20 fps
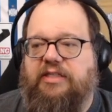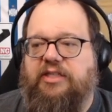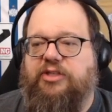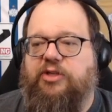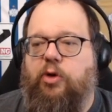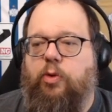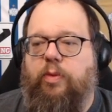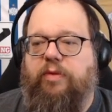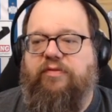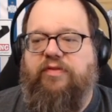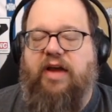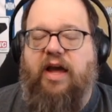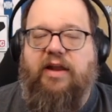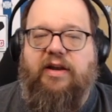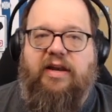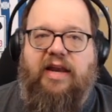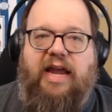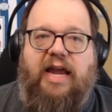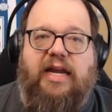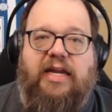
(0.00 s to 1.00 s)
So we've
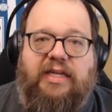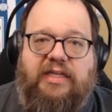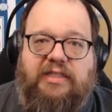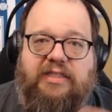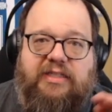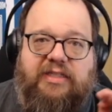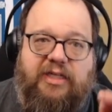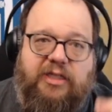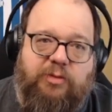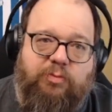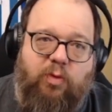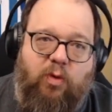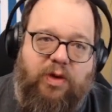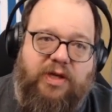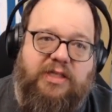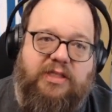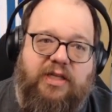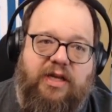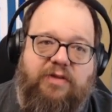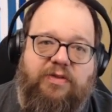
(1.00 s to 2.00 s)
gotten 86
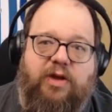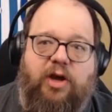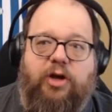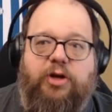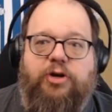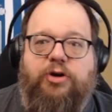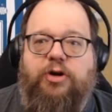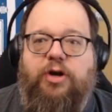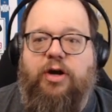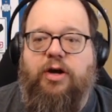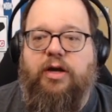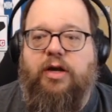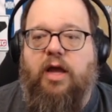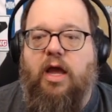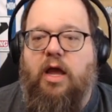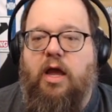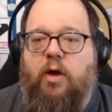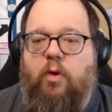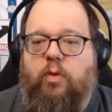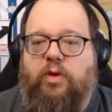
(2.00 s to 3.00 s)
points in the underdog,
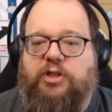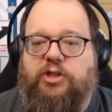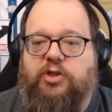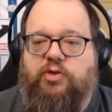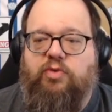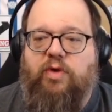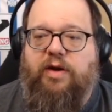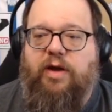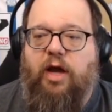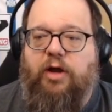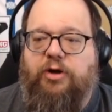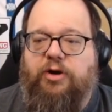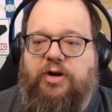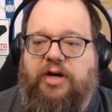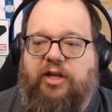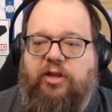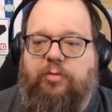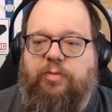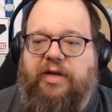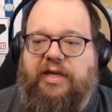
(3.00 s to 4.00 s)
which is right
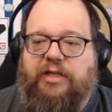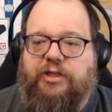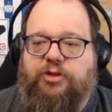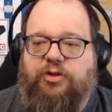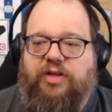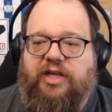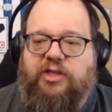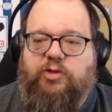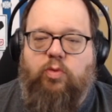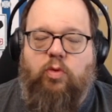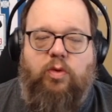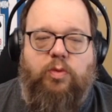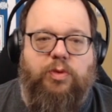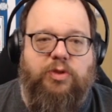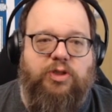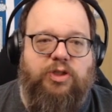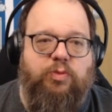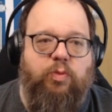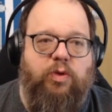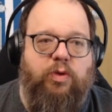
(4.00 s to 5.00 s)
underneath me. And so that's where
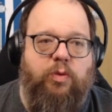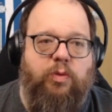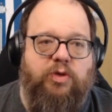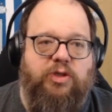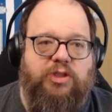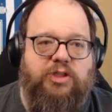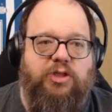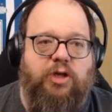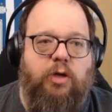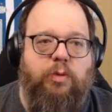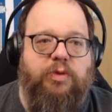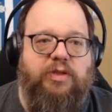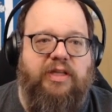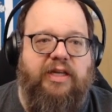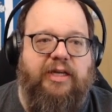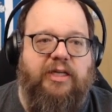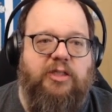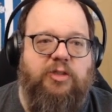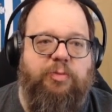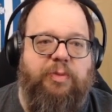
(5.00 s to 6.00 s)
we'll start with the
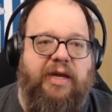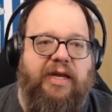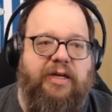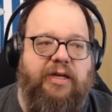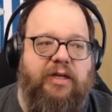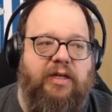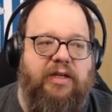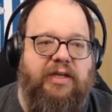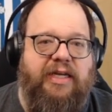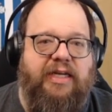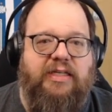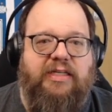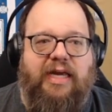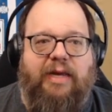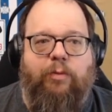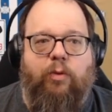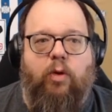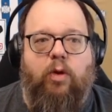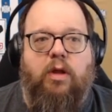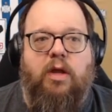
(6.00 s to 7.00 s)
expanded league
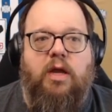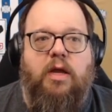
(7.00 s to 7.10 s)
table.